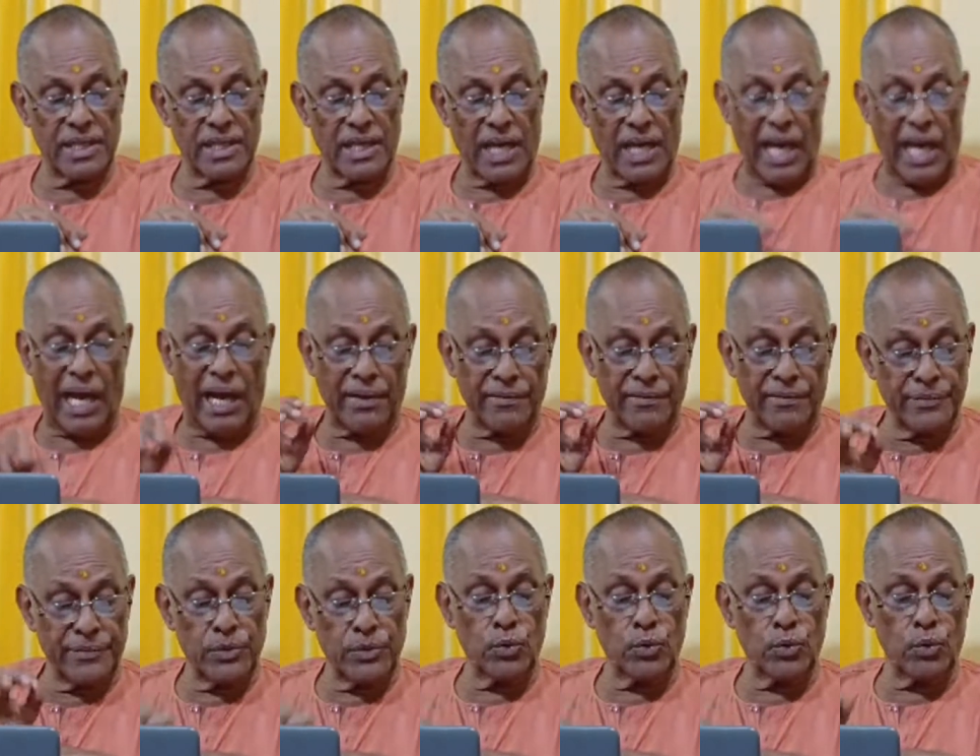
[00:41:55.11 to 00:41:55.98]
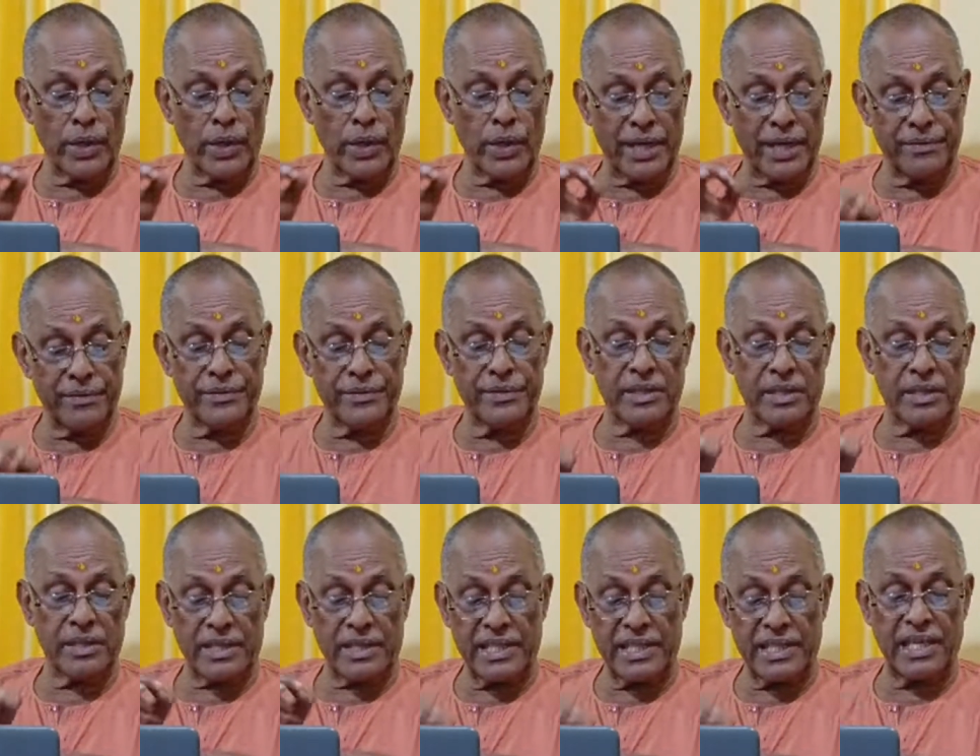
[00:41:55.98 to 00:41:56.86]
Have you ever
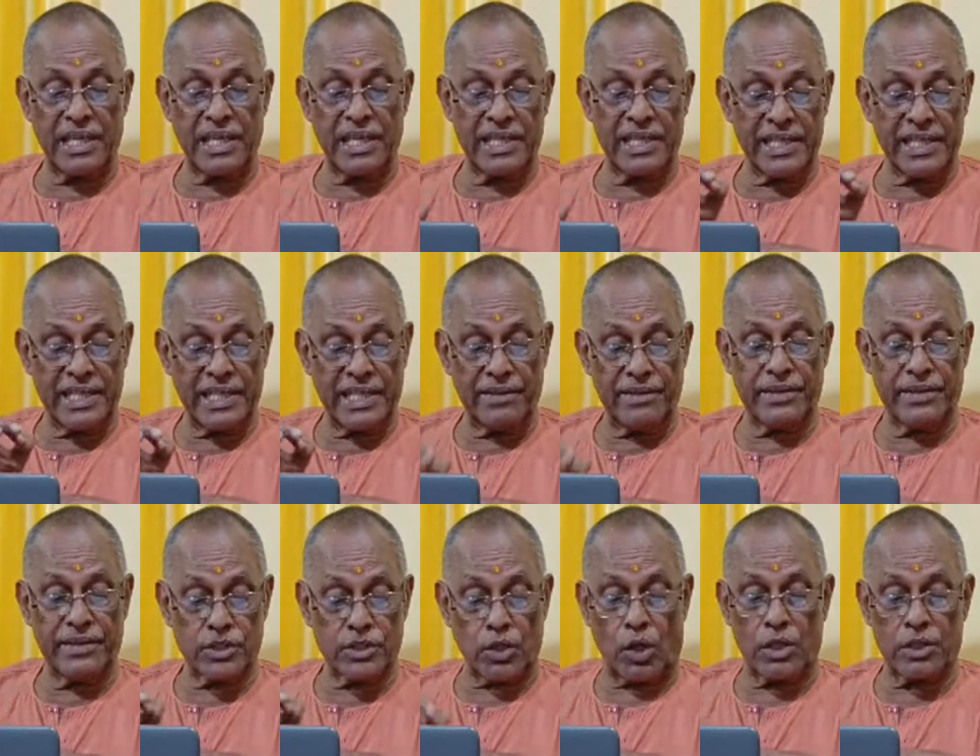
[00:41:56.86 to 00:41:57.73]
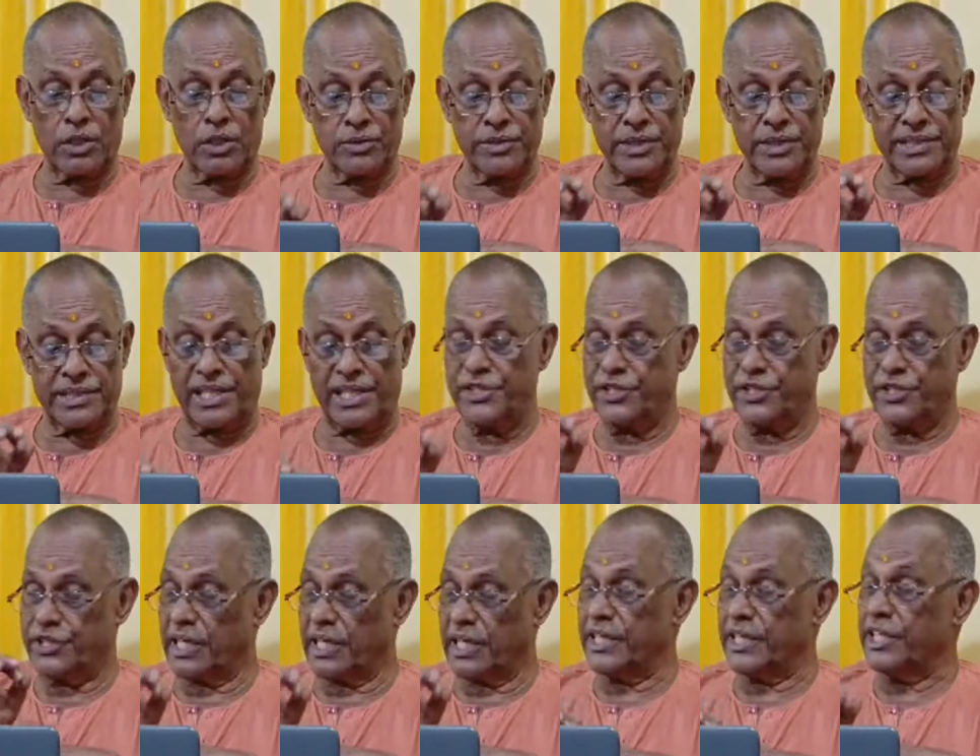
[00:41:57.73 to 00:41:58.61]
really given thought to the
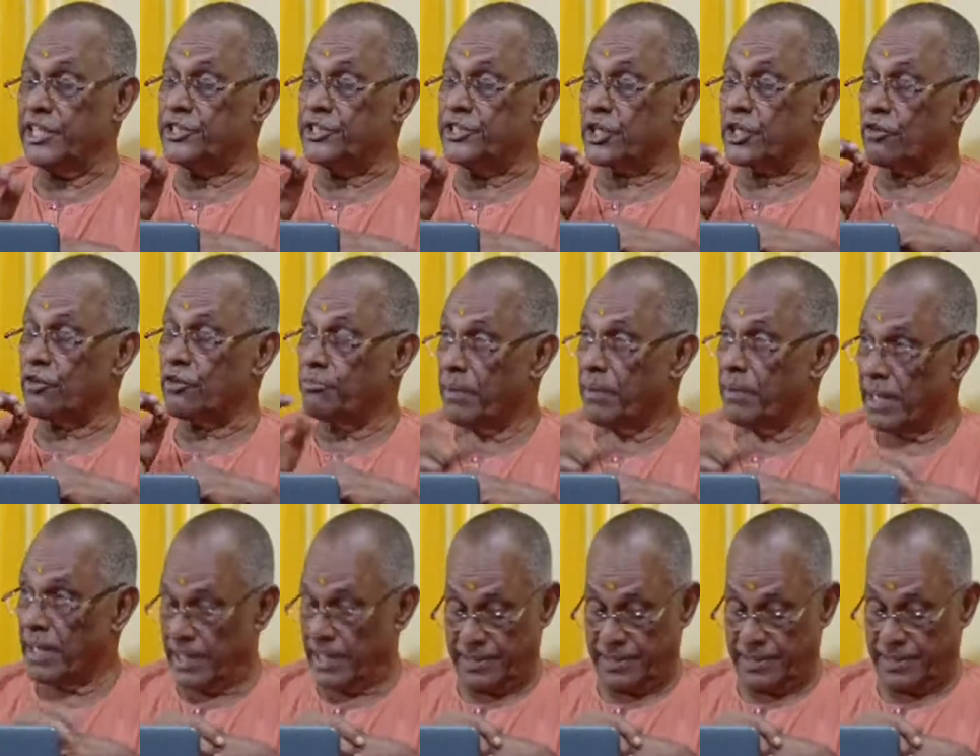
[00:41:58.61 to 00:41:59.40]
essential nature of man?